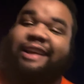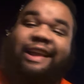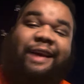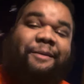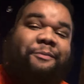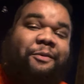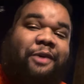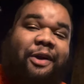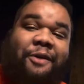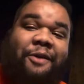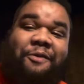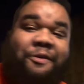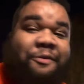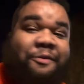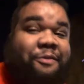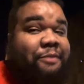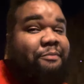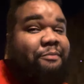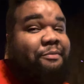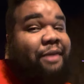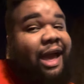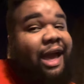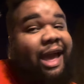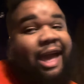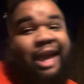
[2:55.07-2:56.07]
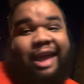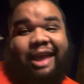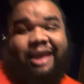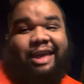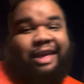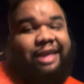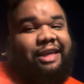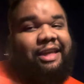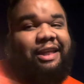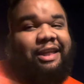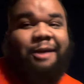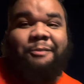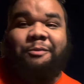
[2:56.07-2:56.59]
boy Reuben Bain.
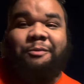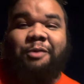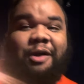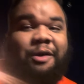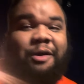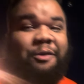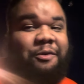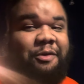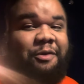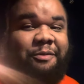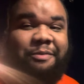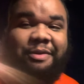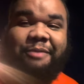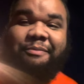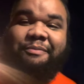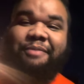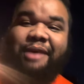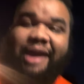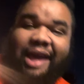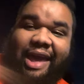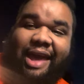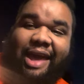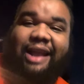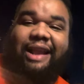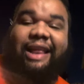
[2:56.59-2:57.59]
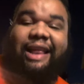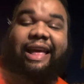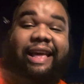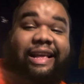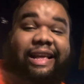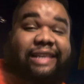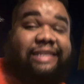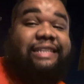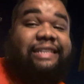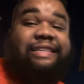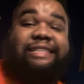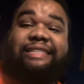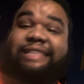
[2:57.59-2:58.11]

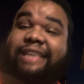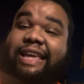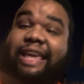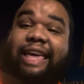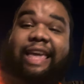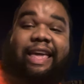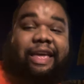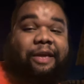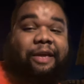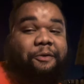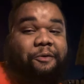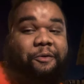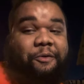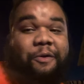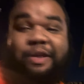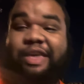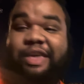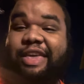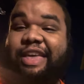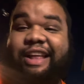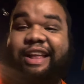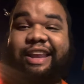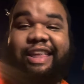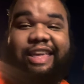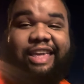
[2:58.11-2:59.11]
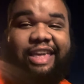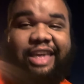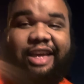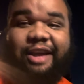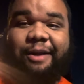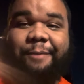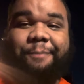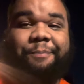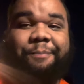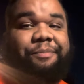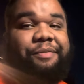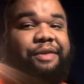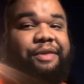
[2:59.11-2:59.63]
ACC, Rookie of the Year.
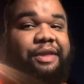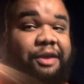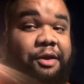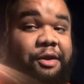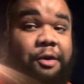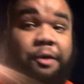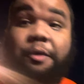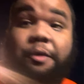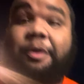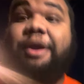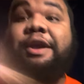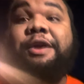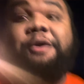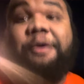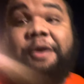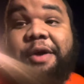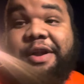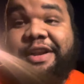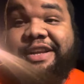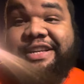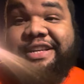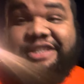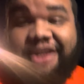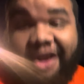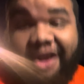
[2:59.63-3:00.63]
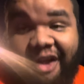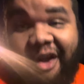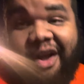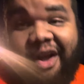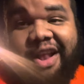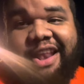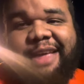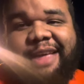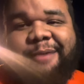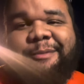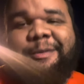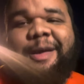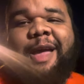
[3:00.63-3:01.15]
We going to
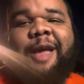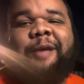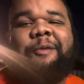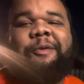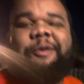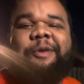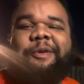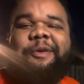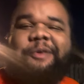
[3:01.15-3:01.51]
Charlotte, baby.